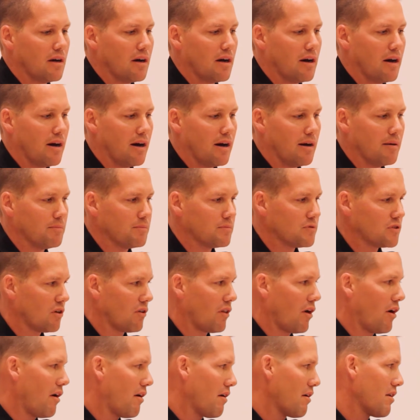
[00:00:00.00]
Um, so
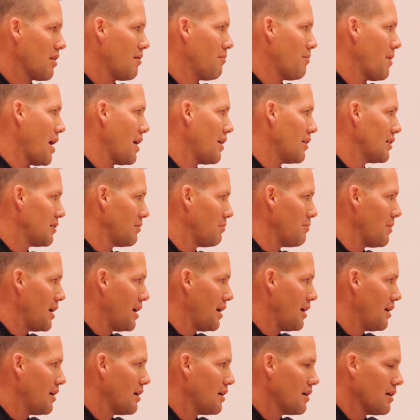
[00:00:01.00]
the heart of the matter to
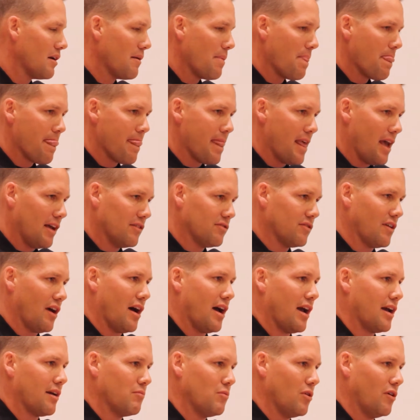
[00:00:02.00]
me as
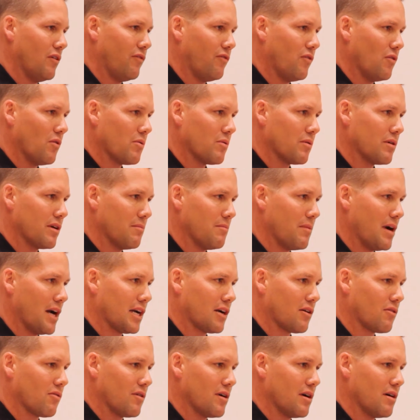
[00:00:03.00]
I move forward in my
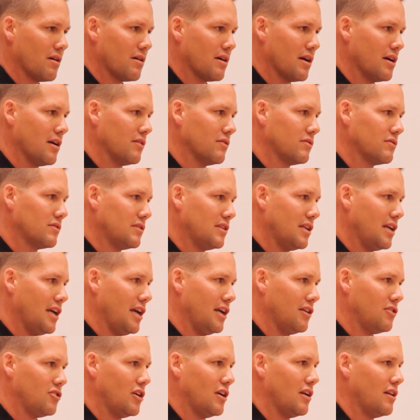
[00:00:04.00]
career is
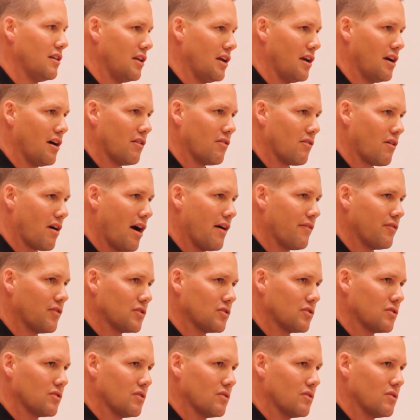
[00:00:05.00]
teaching the other
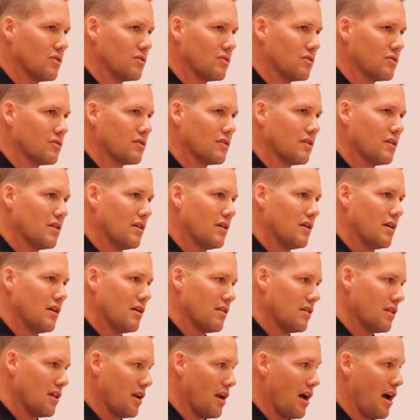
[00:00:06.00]
officers
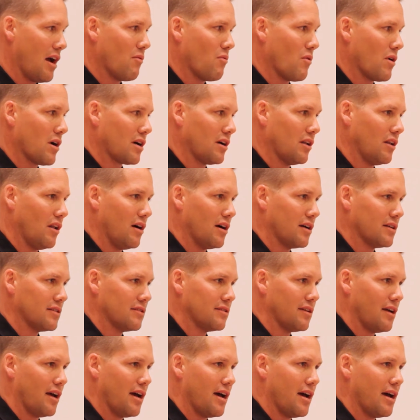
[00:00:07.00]
that I work
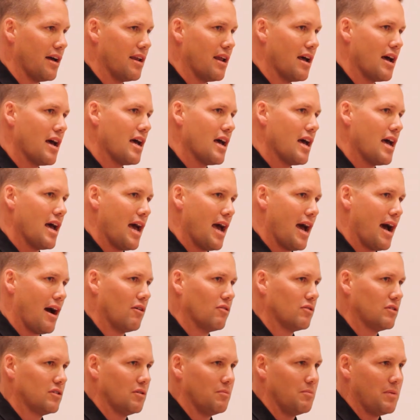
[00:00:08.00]
alongside
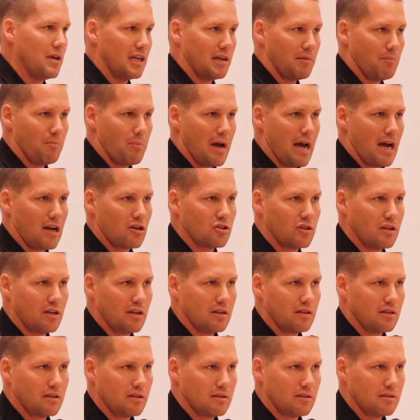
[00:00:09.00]
how to be
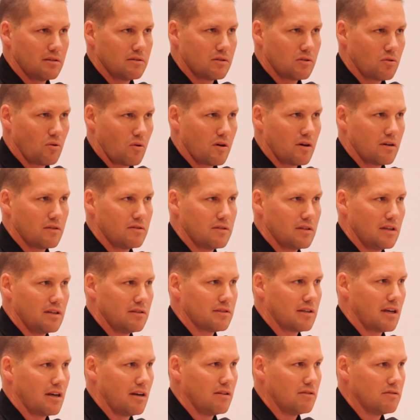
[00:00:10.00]
compassionate towards
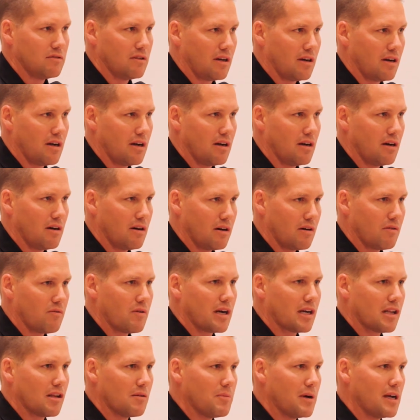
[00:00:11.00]
these kids on a, on a
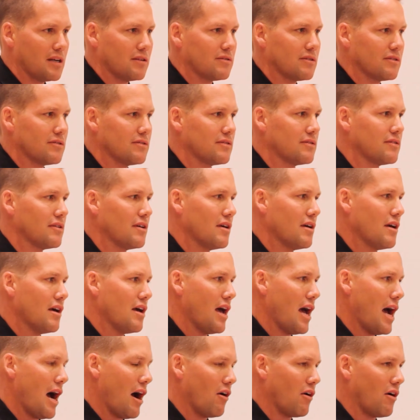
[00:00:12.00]
regular basis,
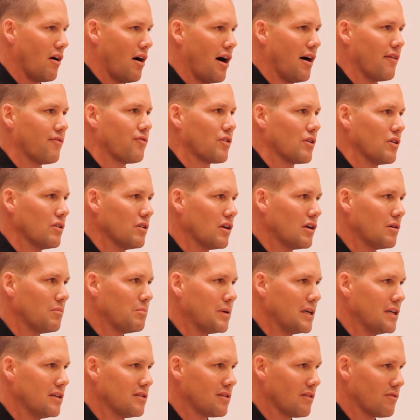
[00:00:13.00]
how to offer a little
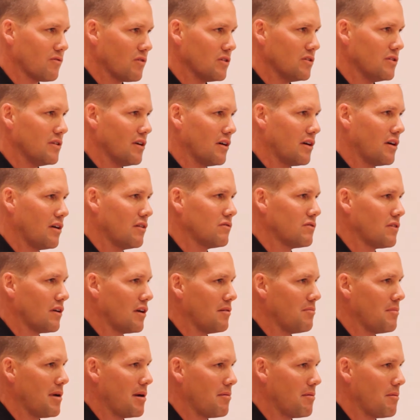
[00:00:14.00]
piece of resilience
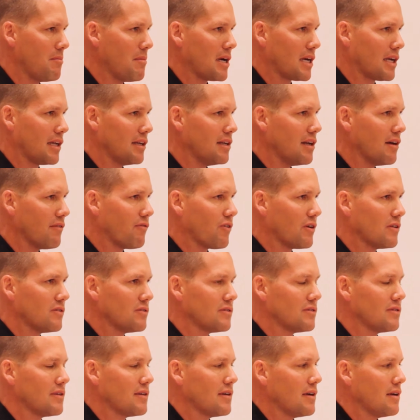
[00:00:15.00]
and maybe make a
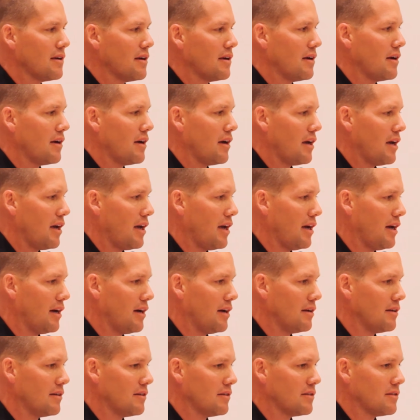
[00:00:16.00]
difference
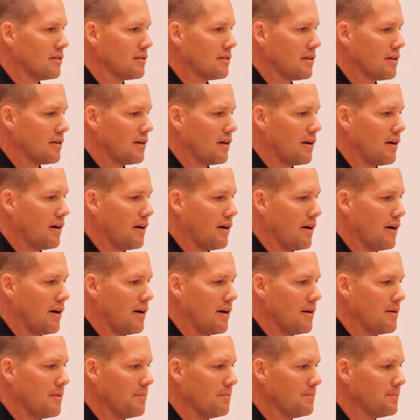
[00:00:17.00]
and
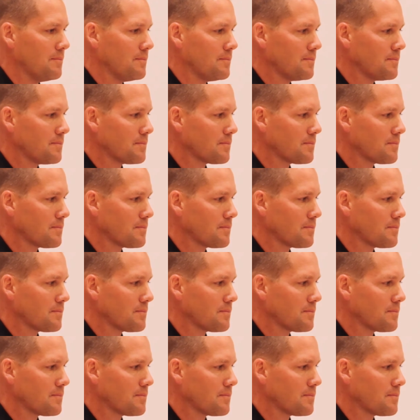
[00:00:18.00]
um,